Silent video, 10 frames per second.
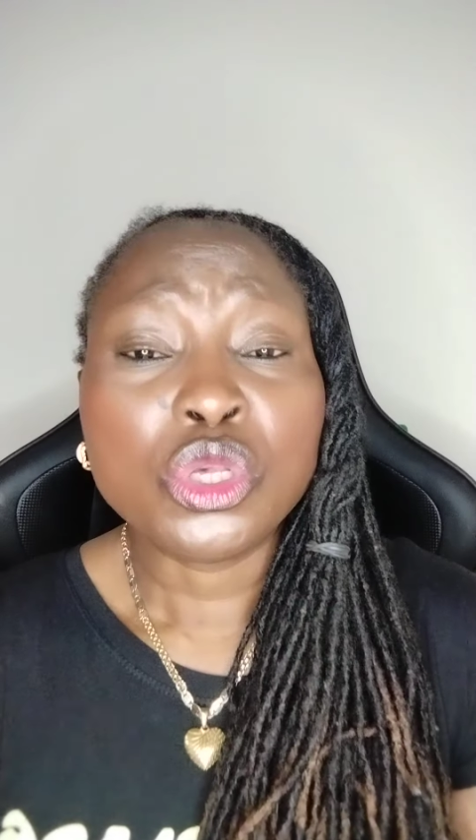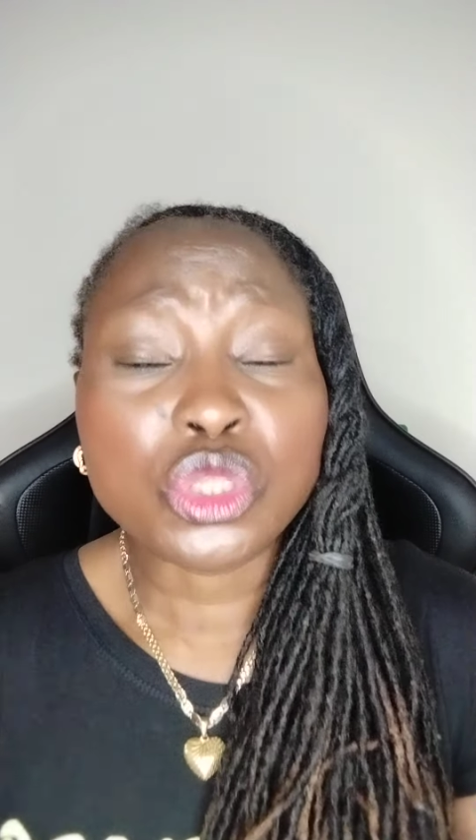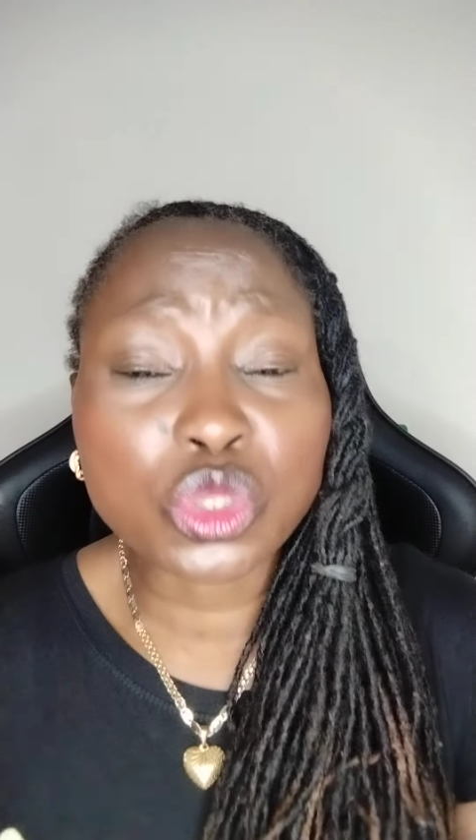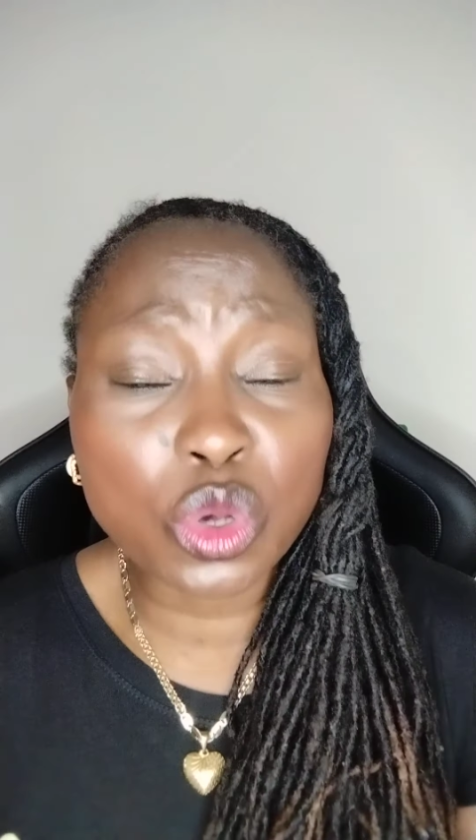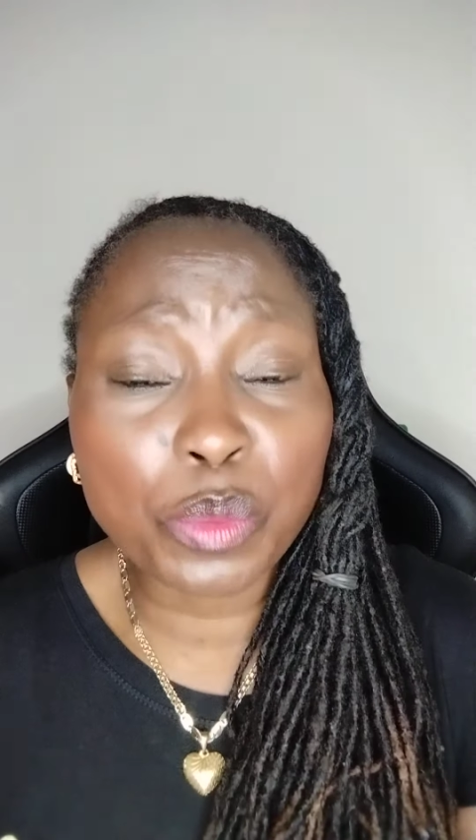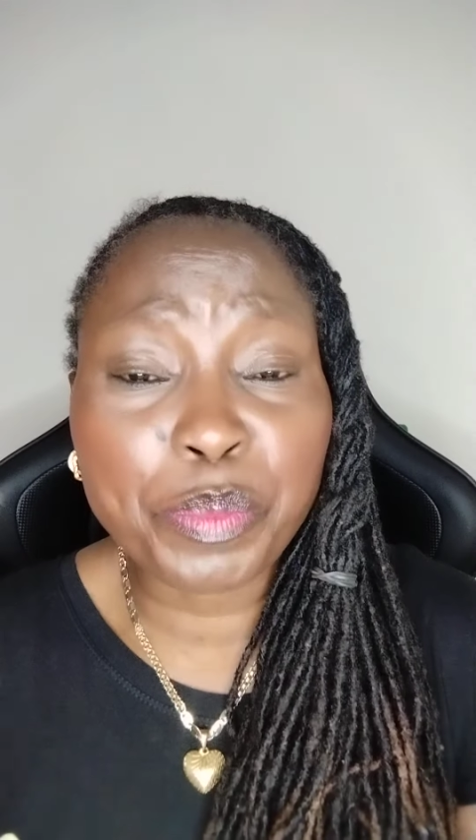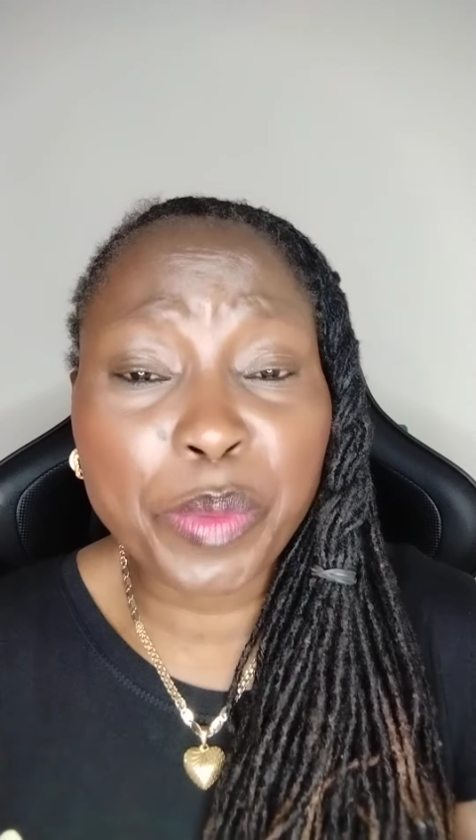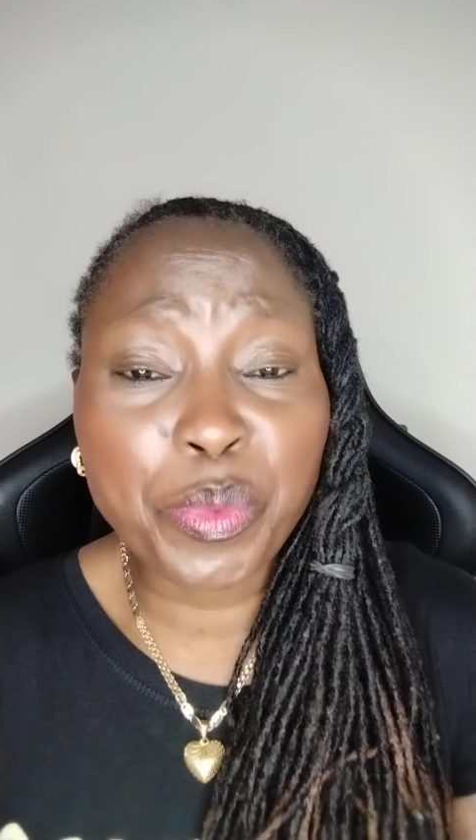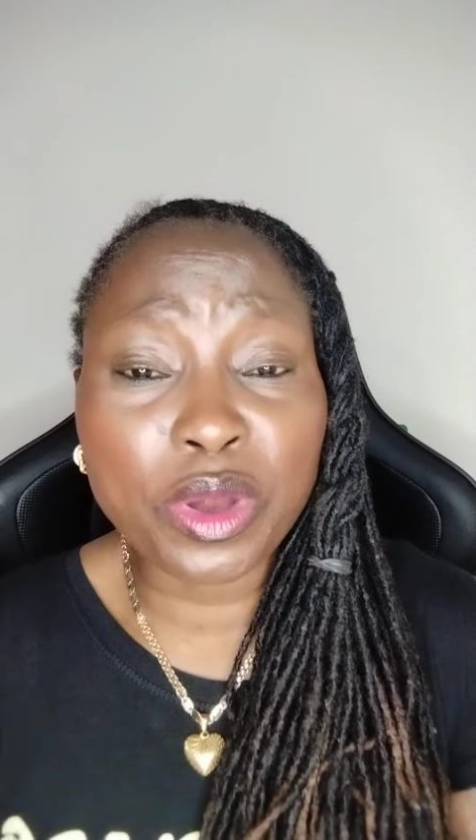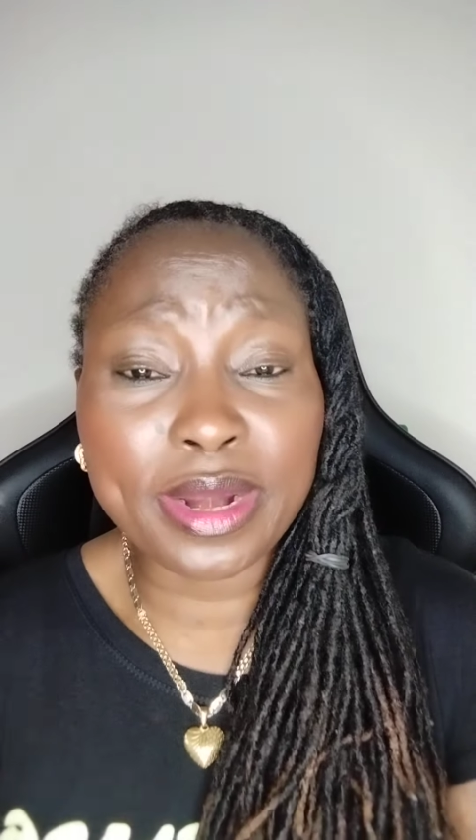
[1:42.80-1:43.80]
So
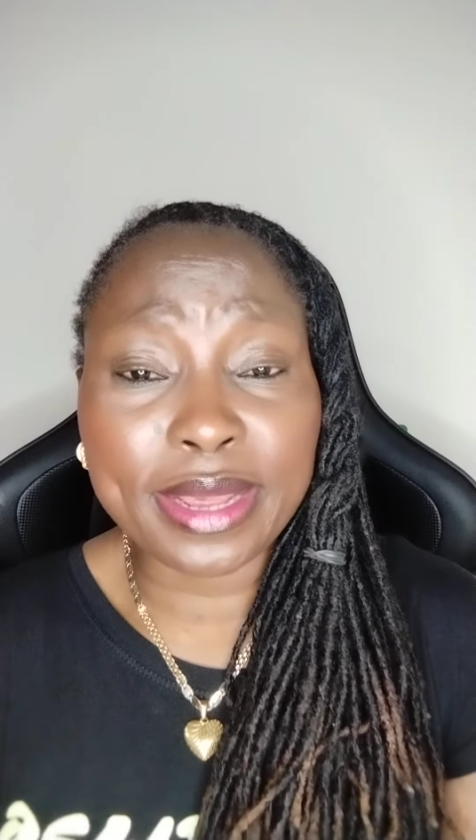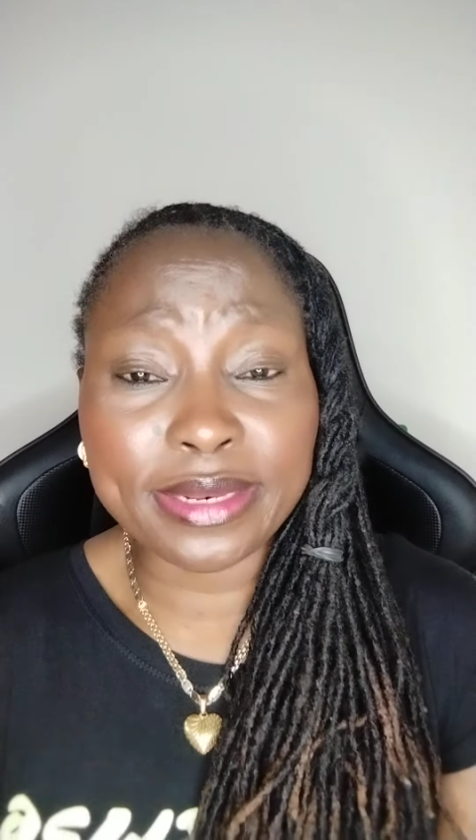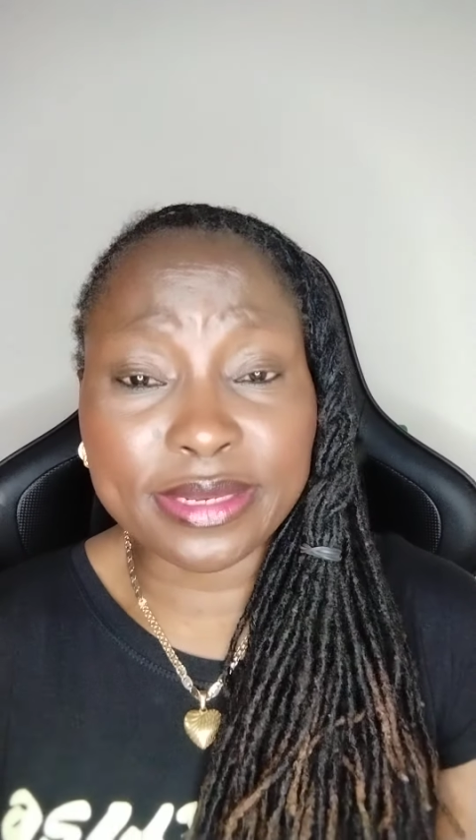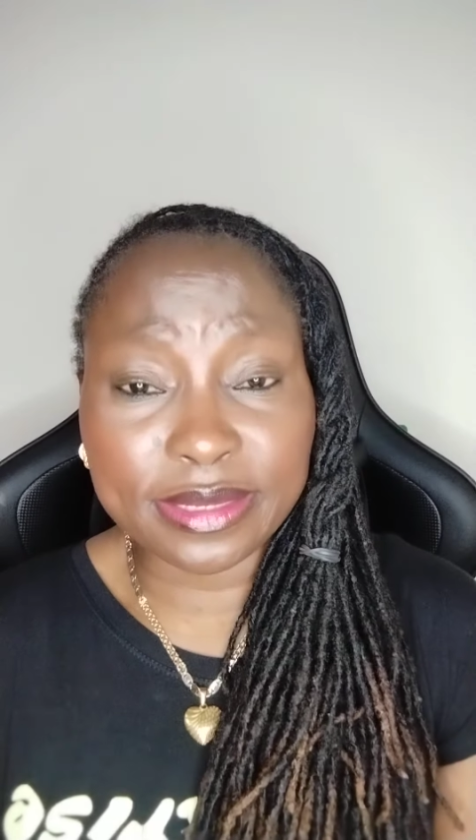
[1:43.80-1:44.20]
people like